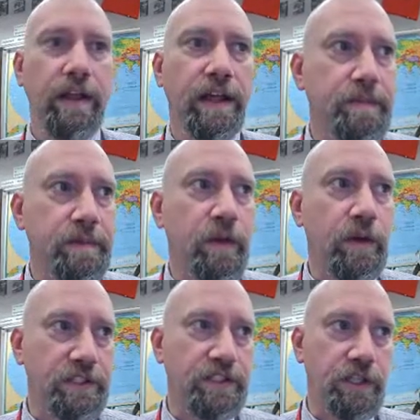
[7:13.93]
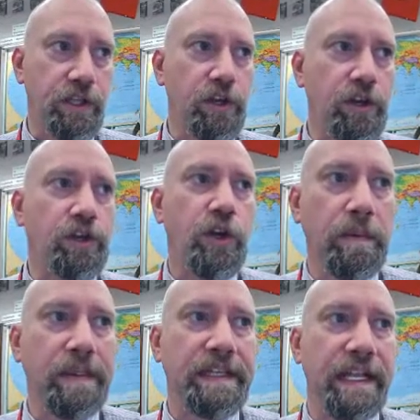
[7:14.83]
Now to ask me a question. Could you
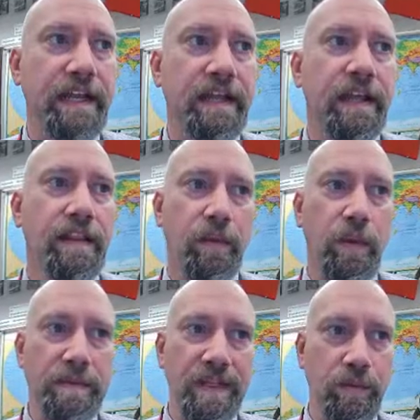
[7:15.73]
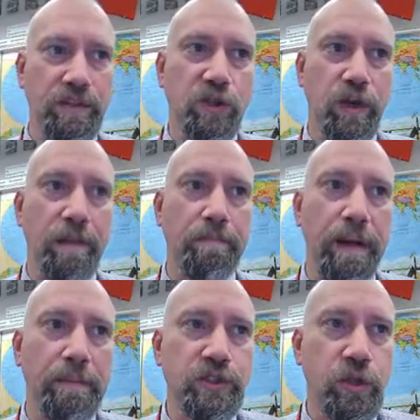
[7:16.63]
determine the date that the website was created,
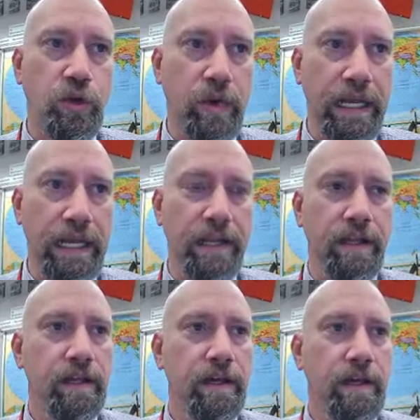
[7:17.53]
published, or created?